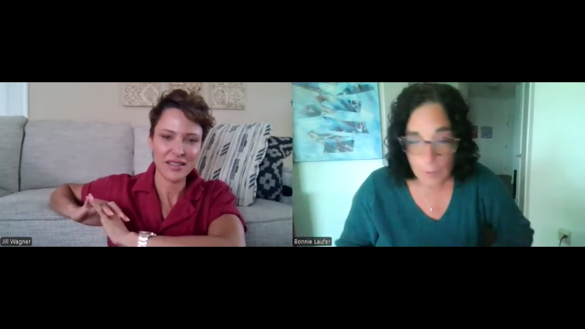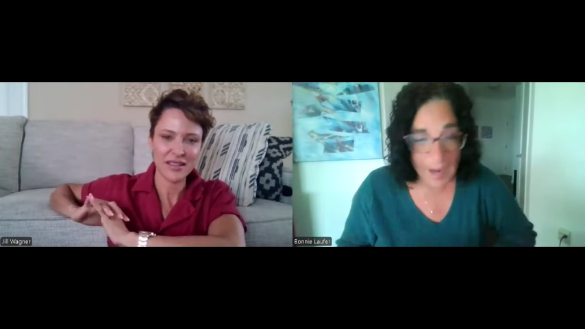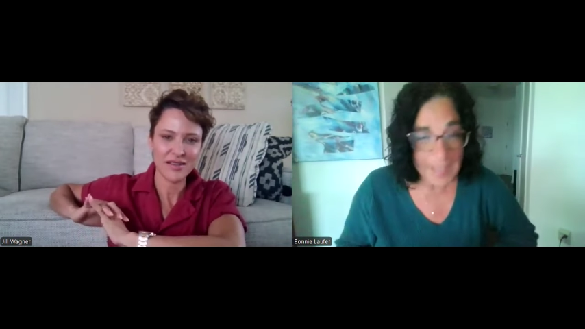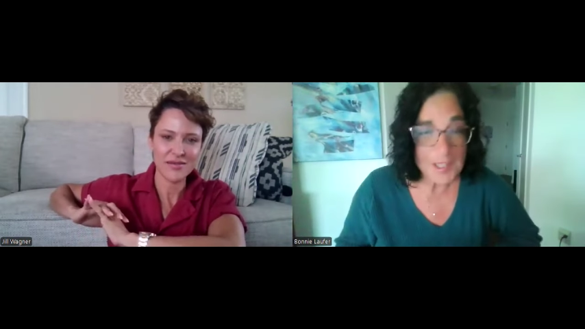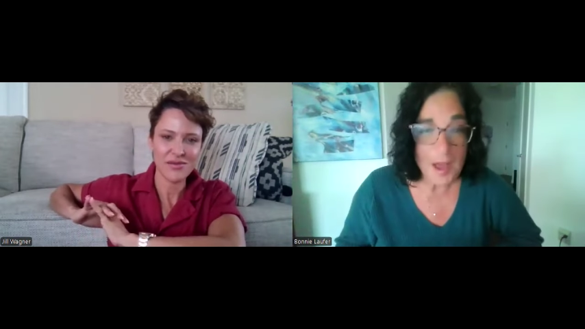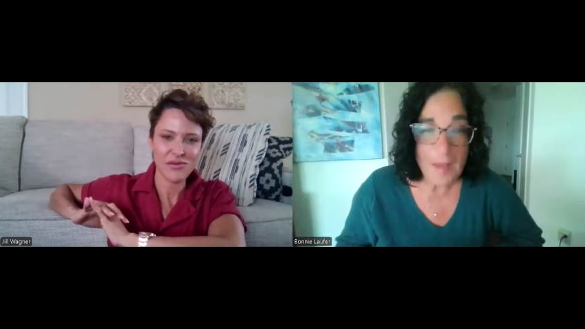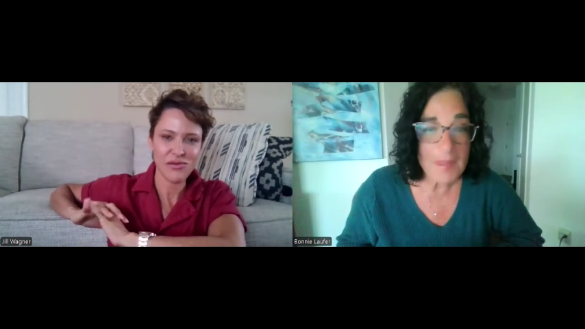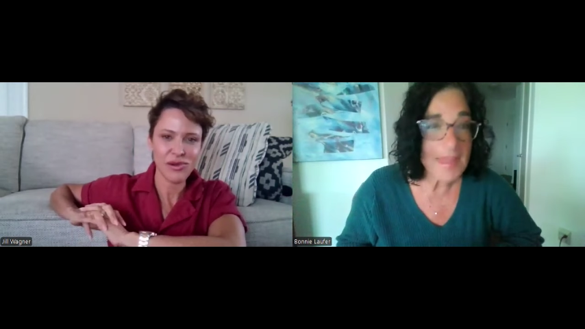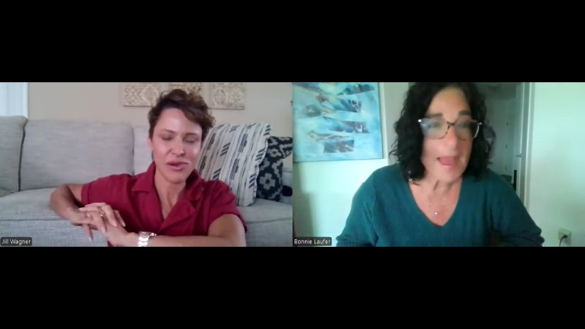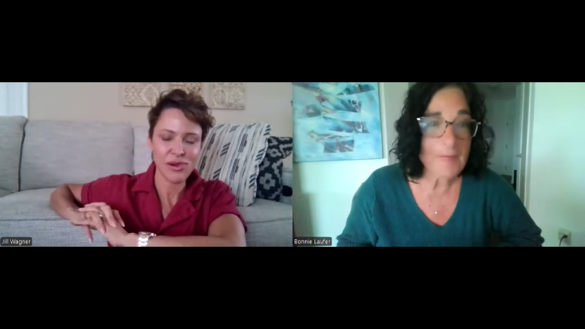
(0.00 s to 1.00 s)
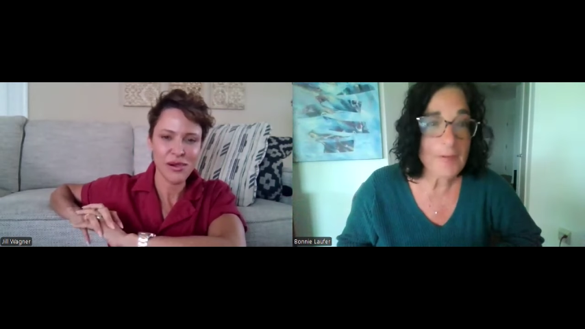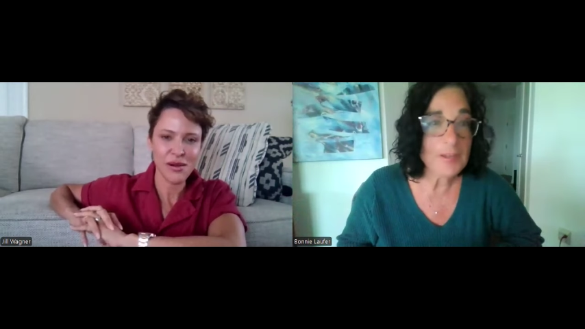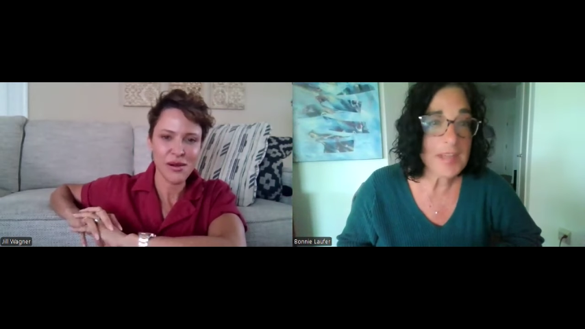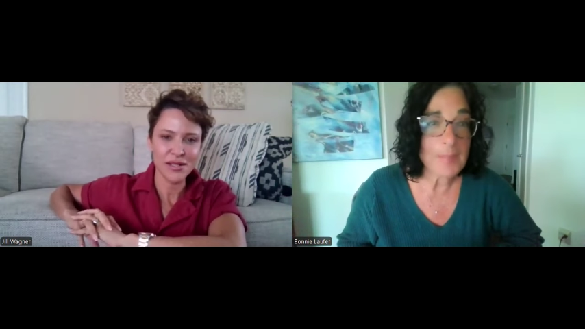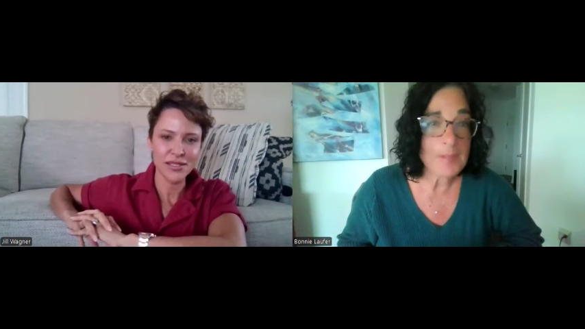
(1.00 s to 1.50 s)
Speaker 1: When I saw him in that
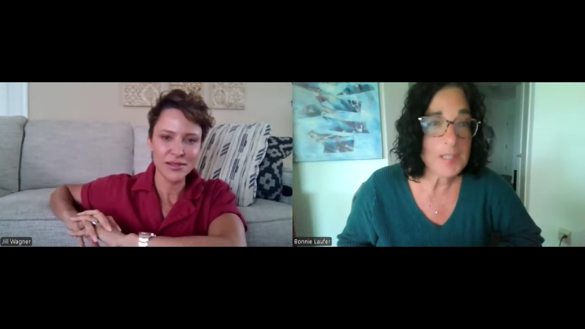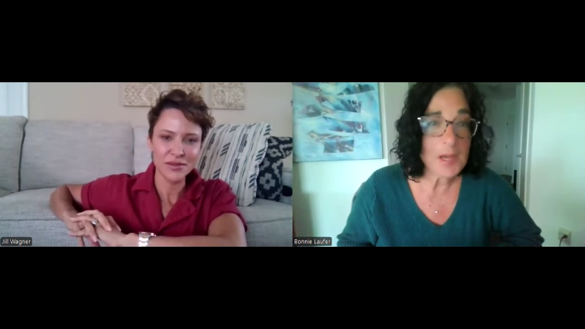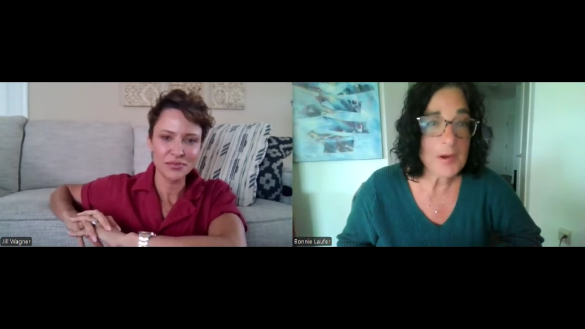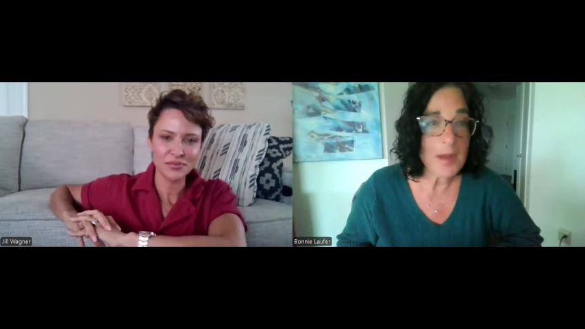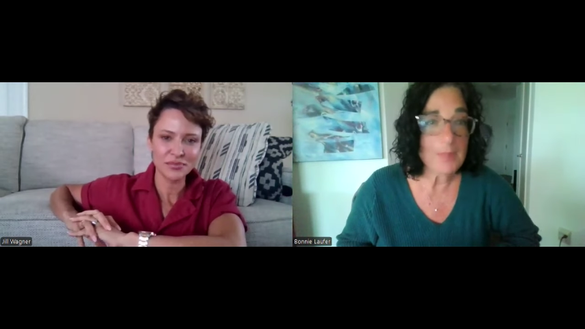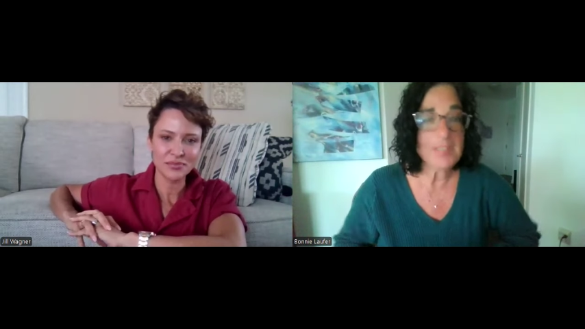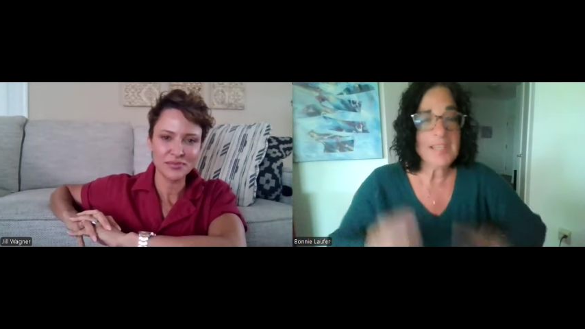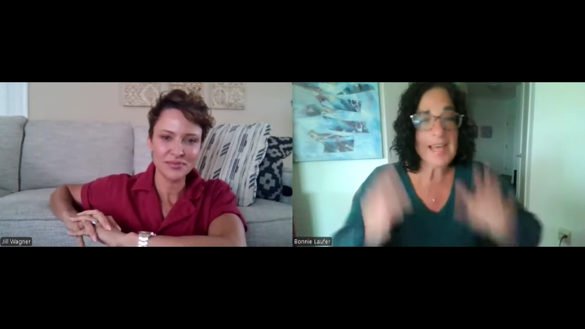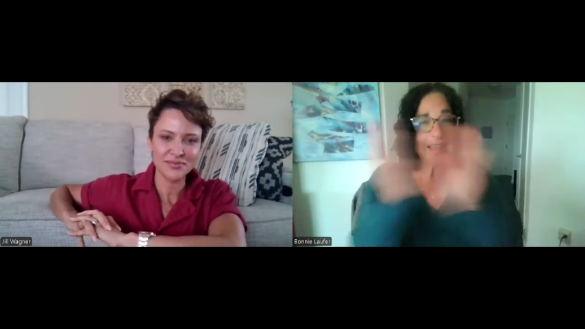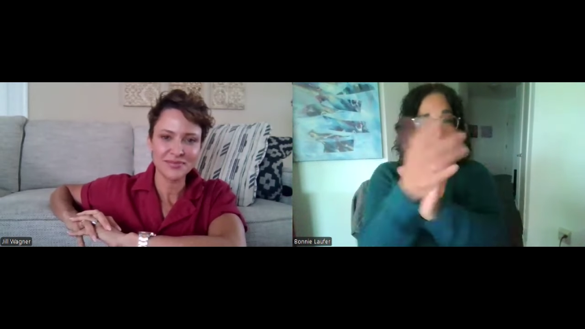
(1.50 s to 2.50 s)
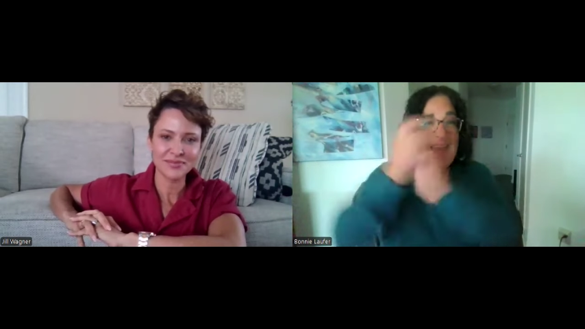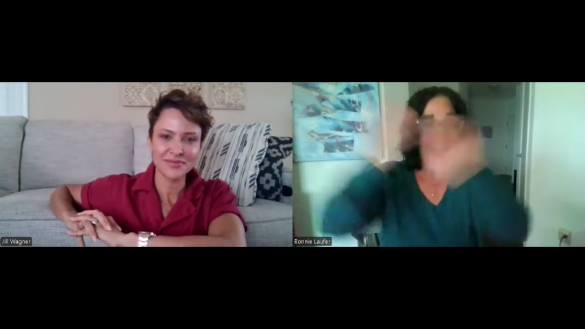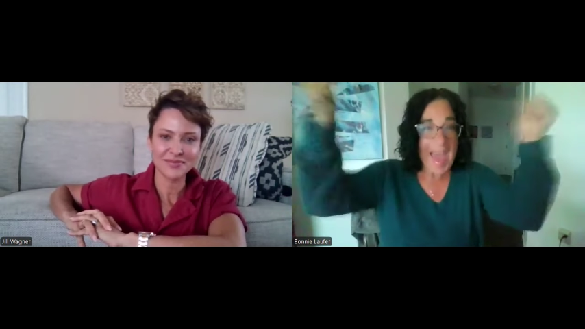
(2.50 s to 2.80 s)
first episode, I was like,